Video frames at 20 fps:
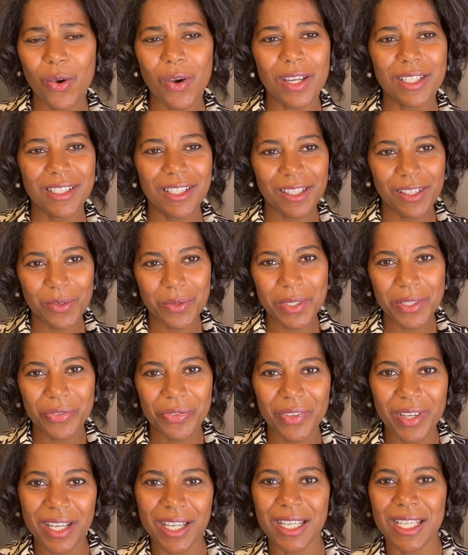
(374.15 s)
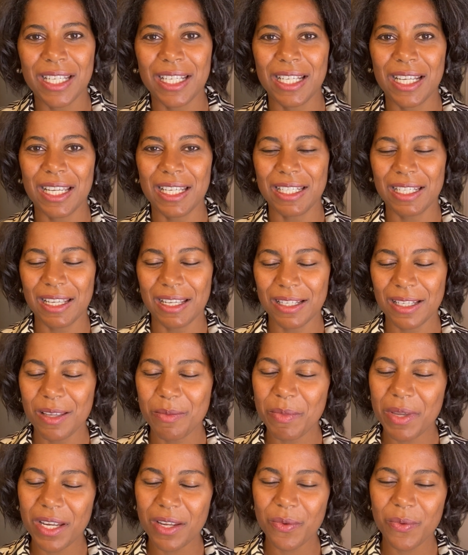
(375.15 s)
I said it was fine. I thanked him
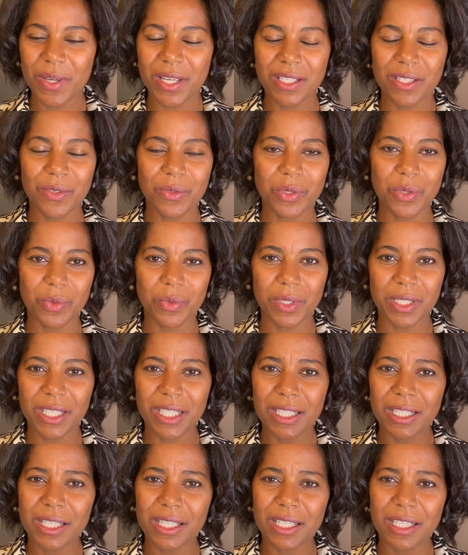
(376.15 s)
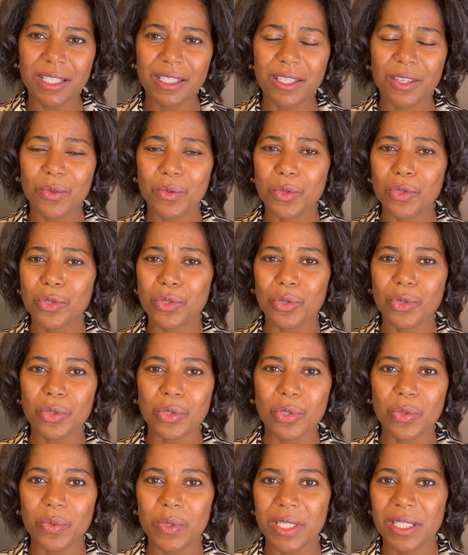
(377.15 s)
anyways. He was really nice. He was so
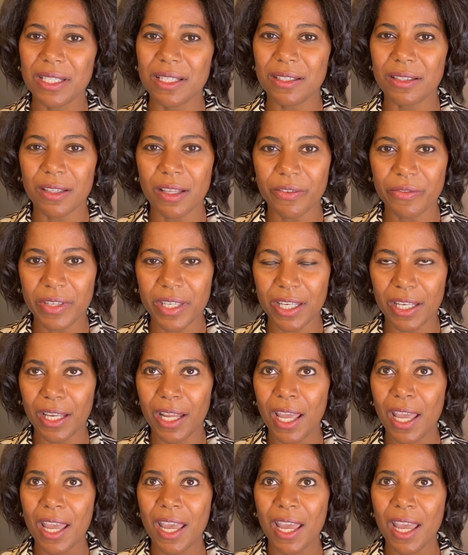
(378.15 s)
sweet and loving.